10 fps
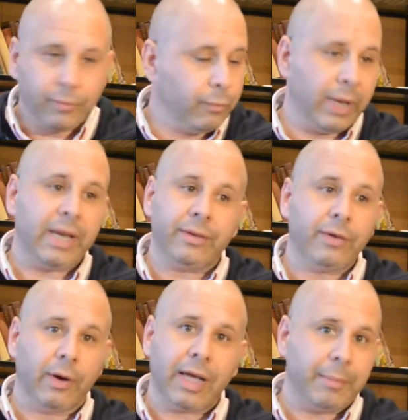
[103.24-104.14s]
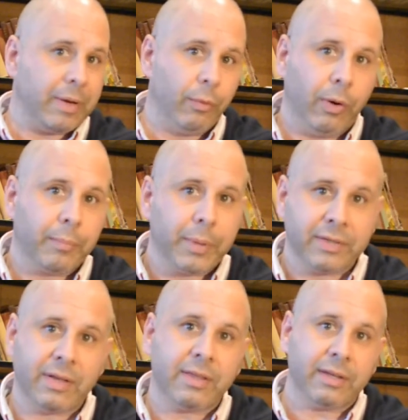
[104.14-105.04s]
really, don't get me wrong,
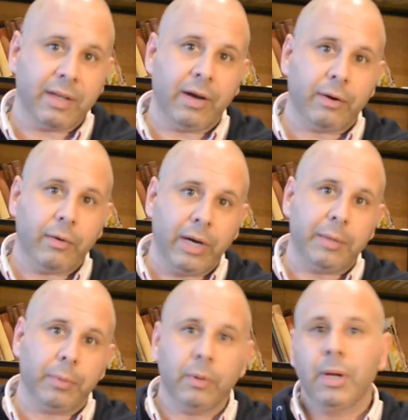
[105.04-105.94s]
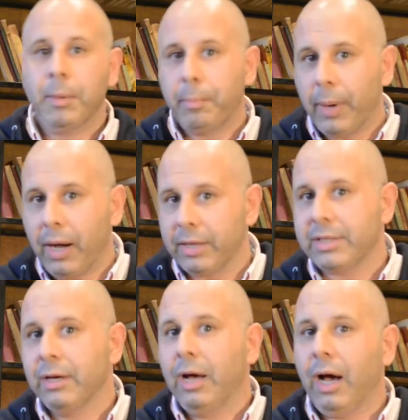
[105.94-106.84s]
because I think they're incredible.
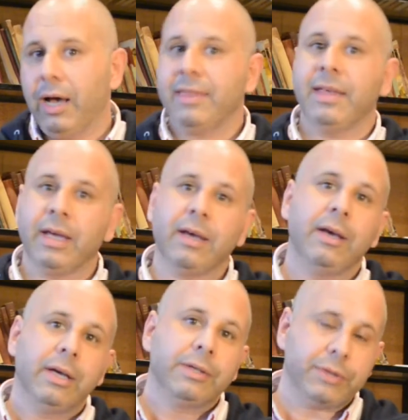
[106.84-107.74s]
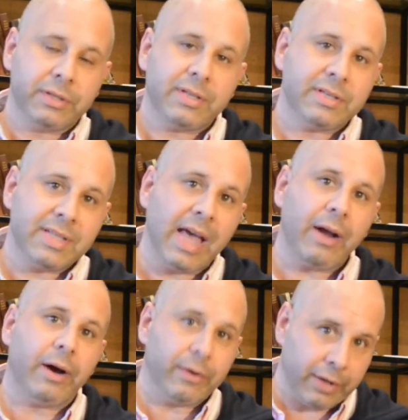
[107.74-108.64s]
But I think just as
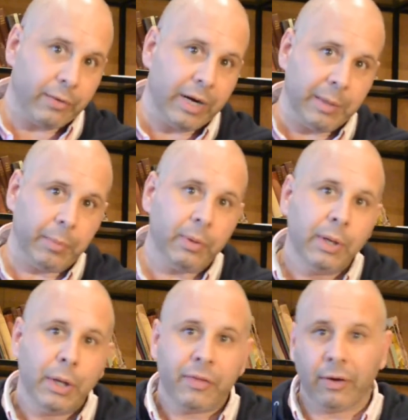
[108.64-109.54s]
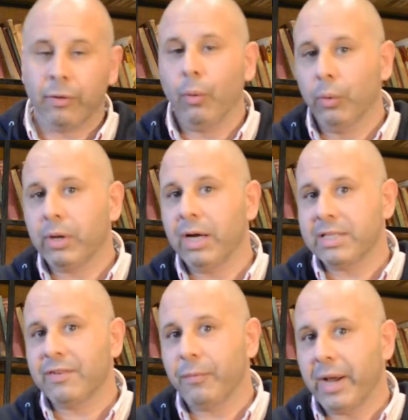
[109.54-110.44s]
they are incredible, there are all
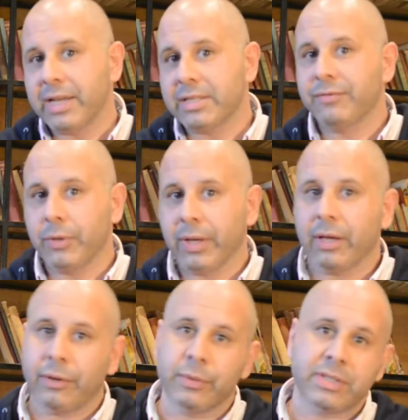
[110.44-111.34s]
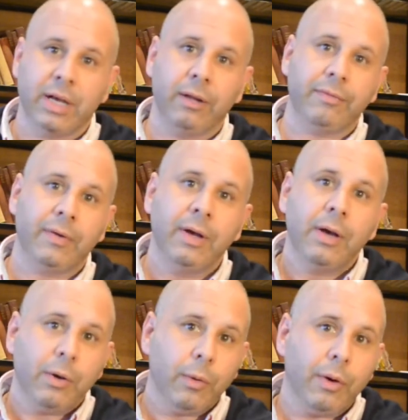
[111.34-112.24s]
kinds of ways of doing it yourself
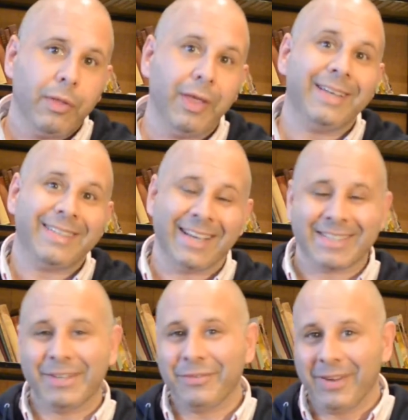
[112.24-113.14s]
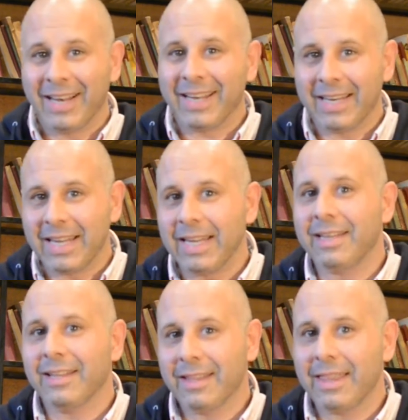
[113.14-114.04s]
that doesn't really
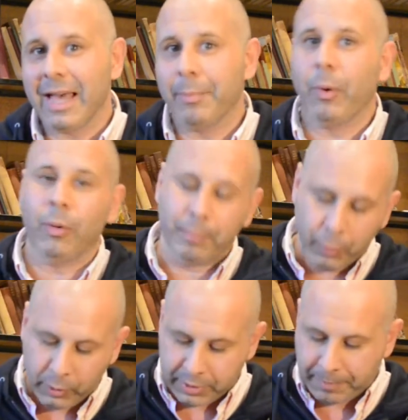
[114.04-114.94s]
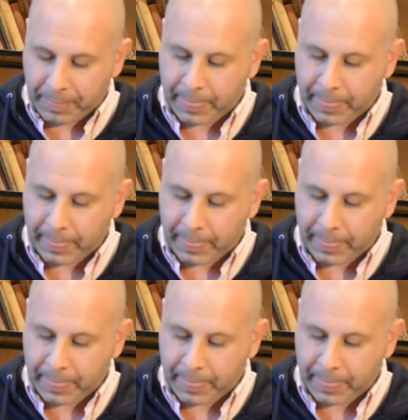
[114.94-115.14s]
need them on board.